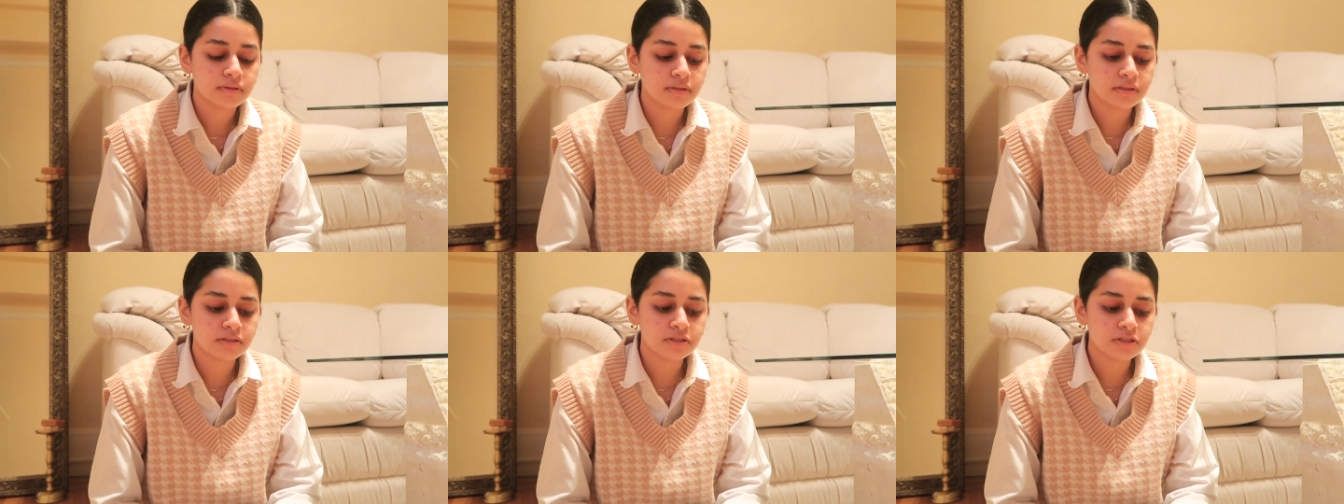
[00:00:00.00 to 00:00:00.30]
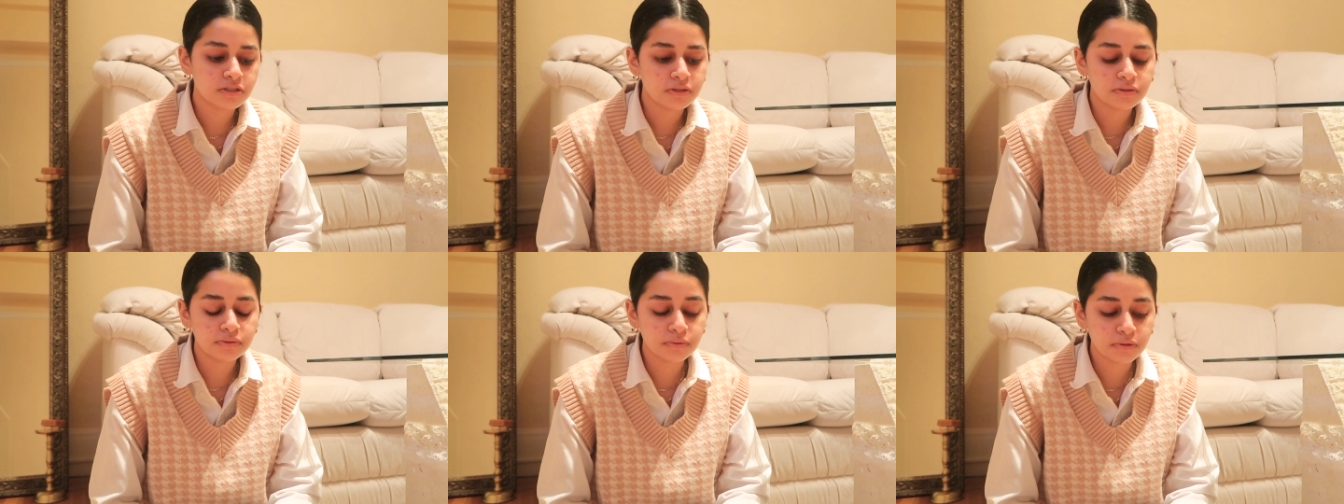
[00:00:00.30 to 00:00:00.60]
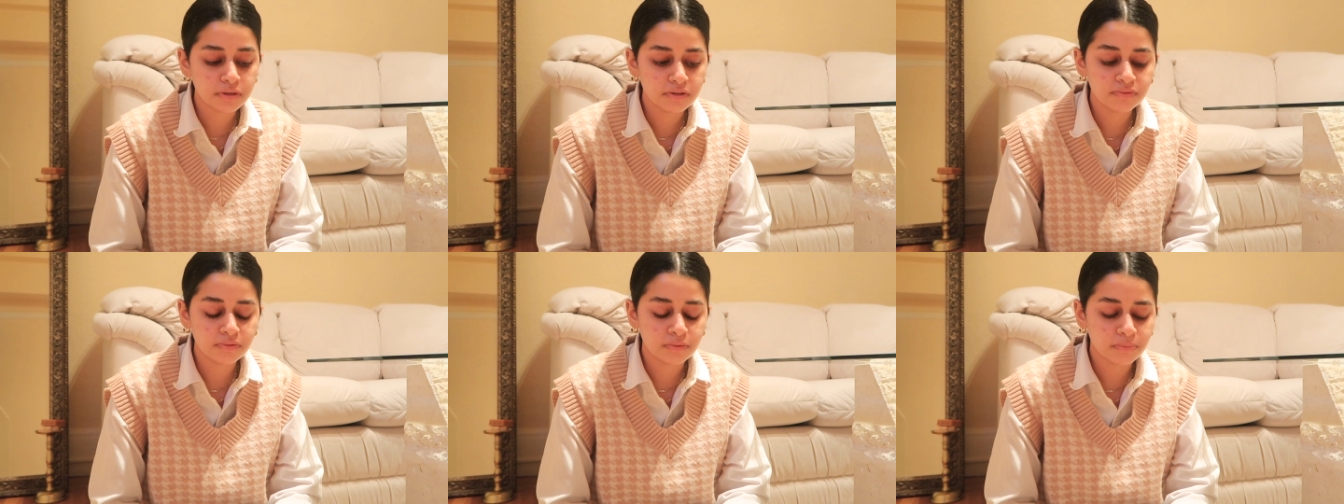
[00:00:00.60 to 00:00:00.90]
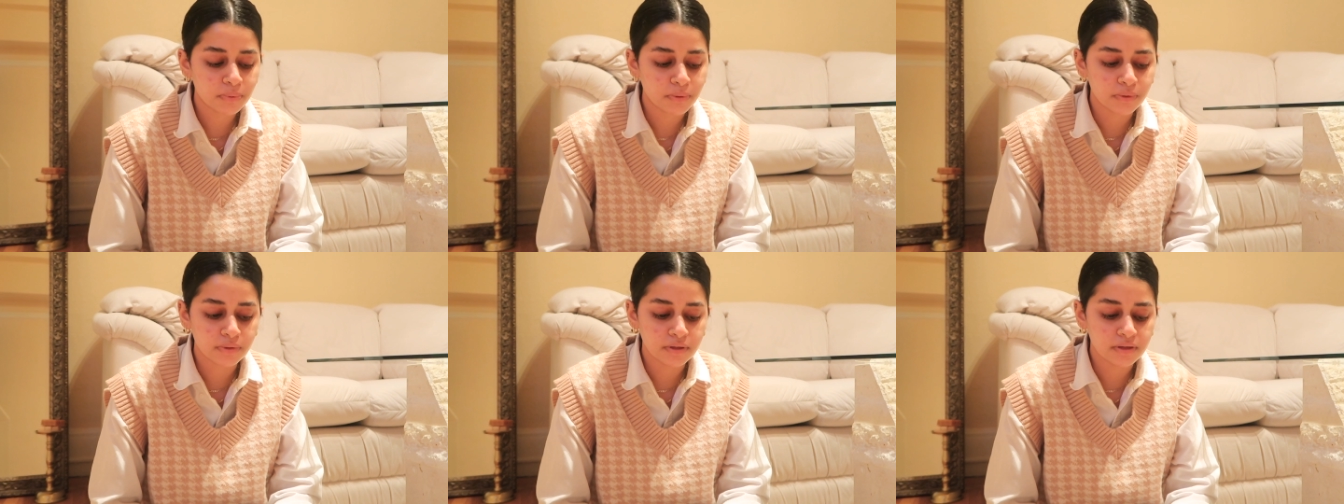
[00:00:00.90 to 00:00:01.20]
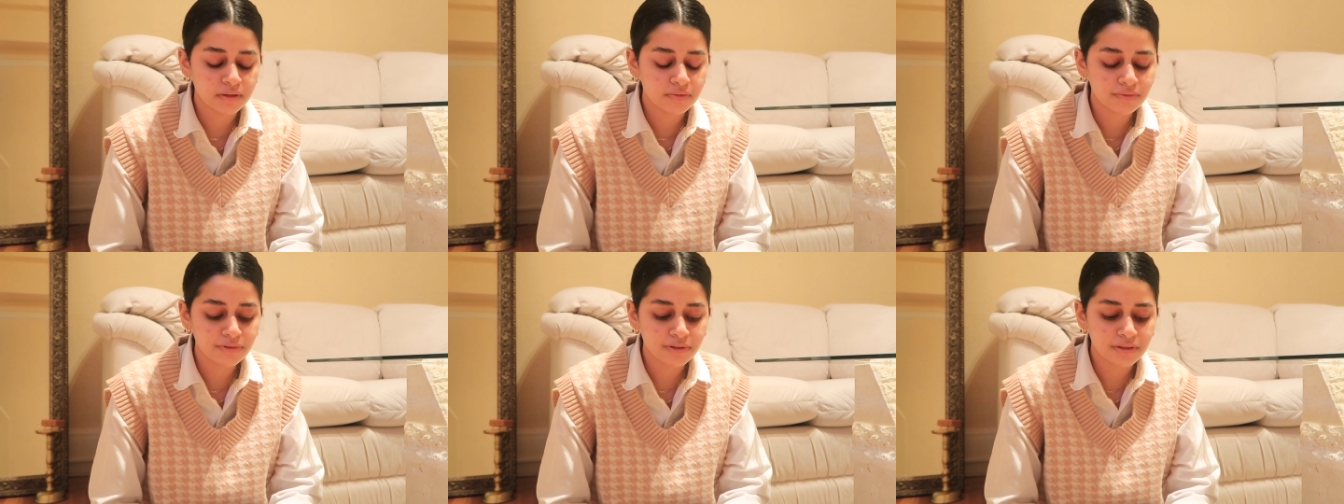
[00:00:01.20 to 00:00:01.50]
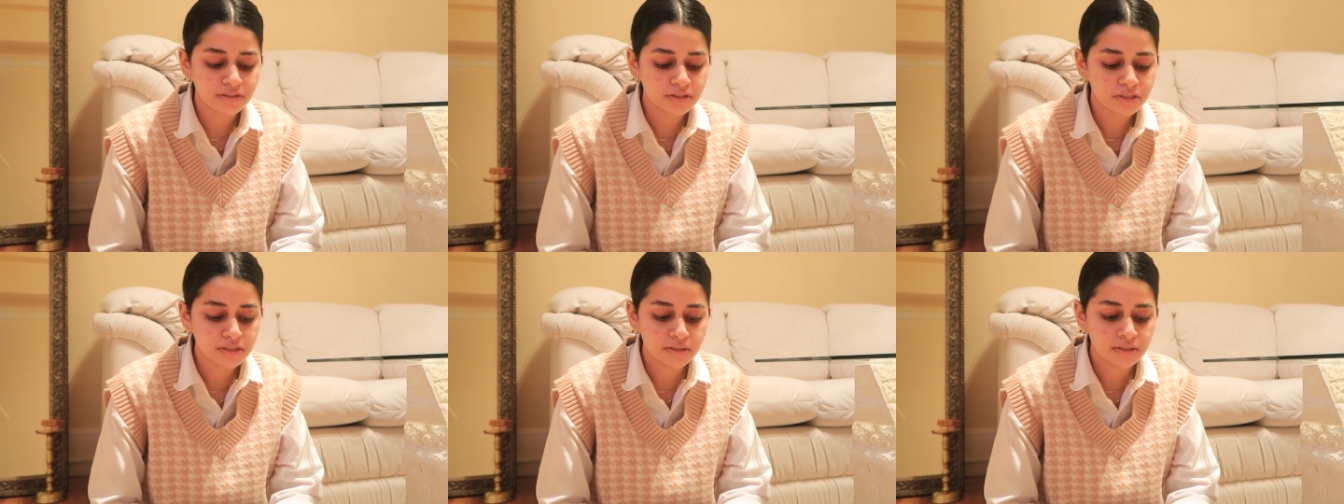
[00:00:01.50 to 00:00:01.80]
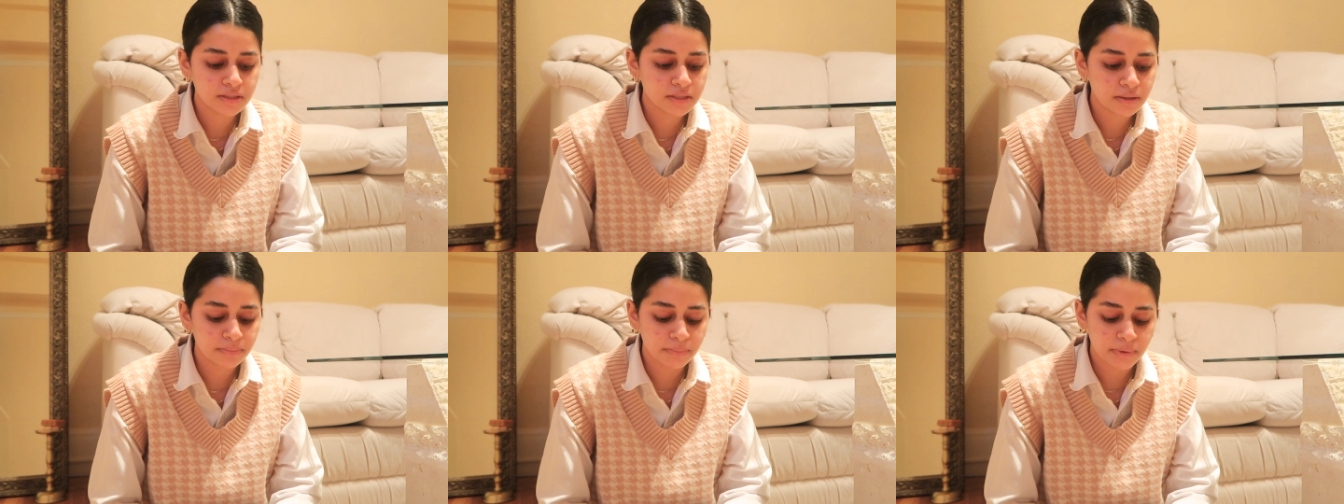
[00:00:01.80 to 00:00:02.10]
there's no even point of like
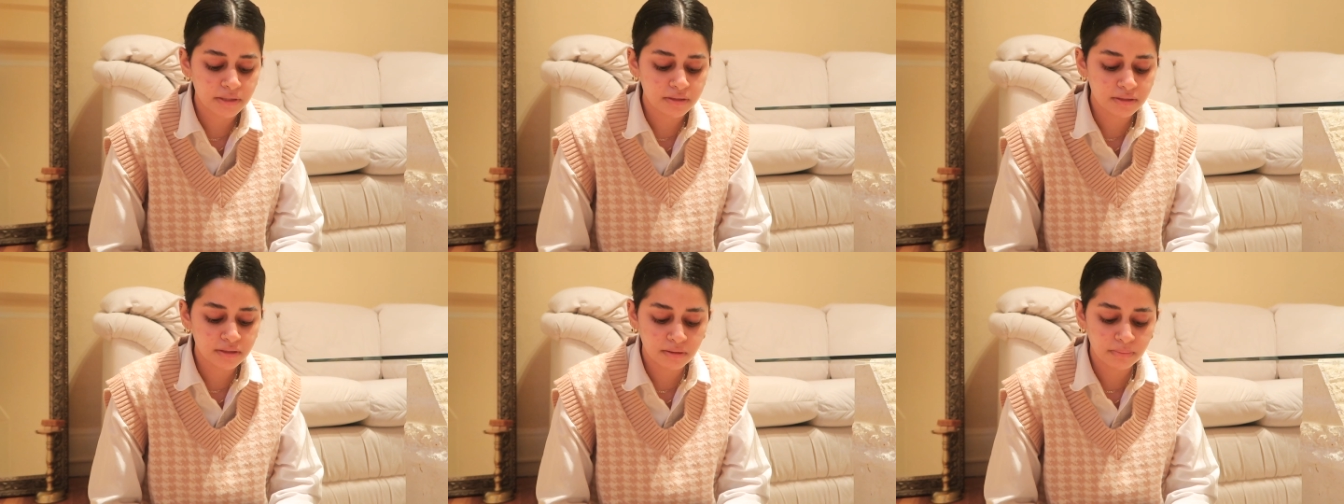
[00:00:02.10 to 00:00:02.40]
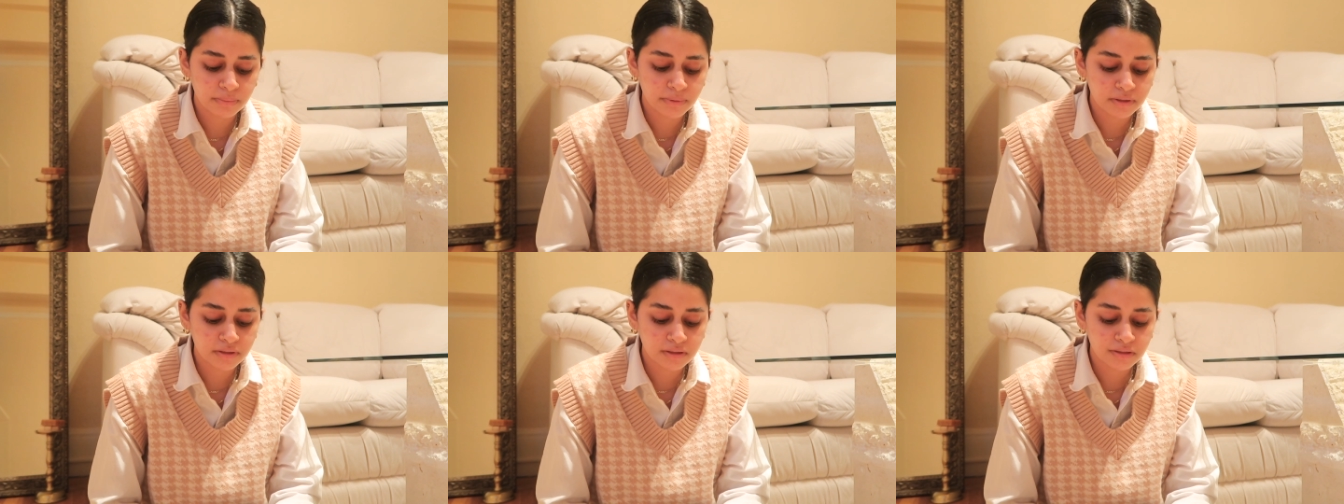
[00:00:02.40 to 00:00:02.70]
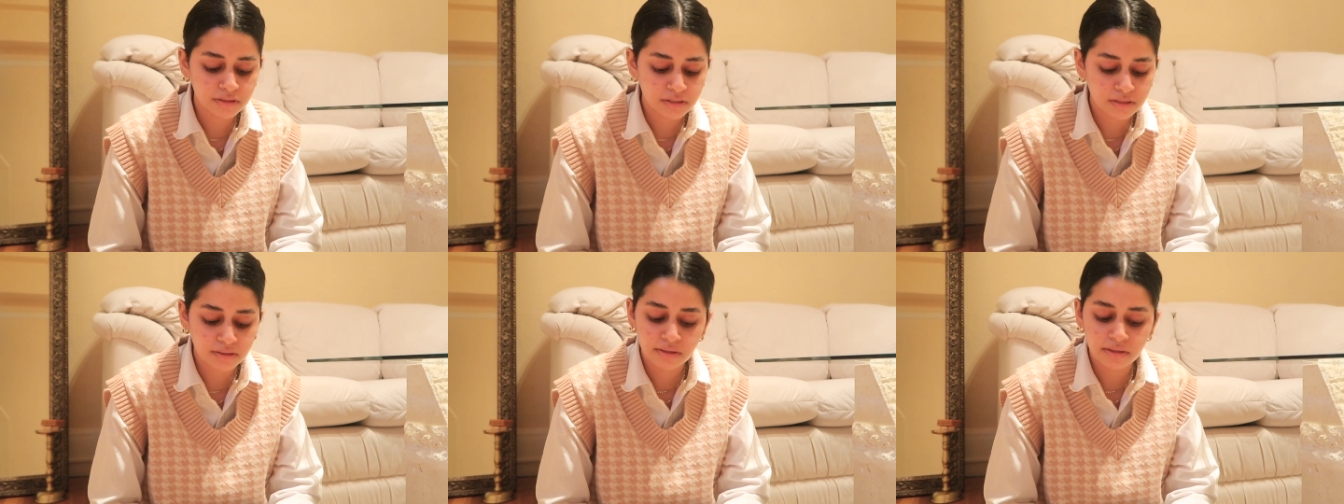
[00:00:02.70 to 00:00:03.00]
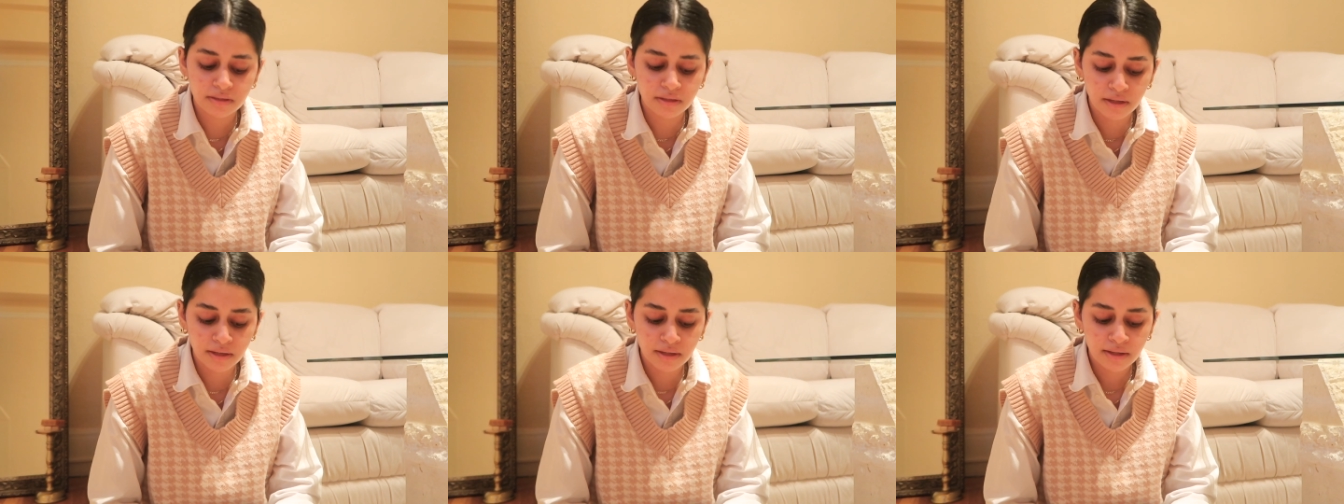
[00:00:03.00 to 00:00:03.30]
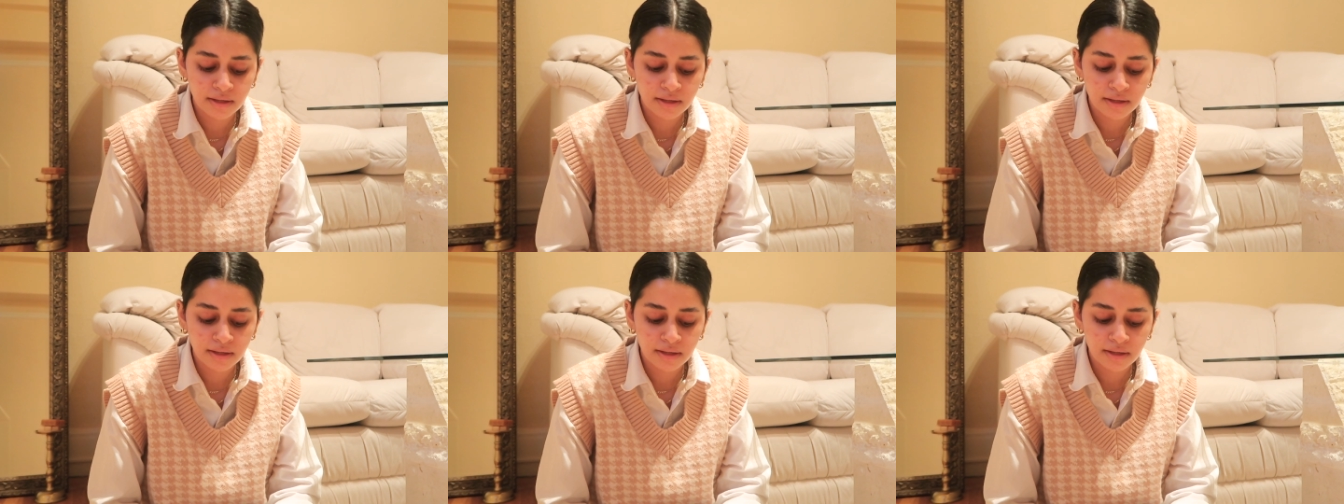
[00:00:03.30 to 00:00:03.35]
doing your makeup, honestly.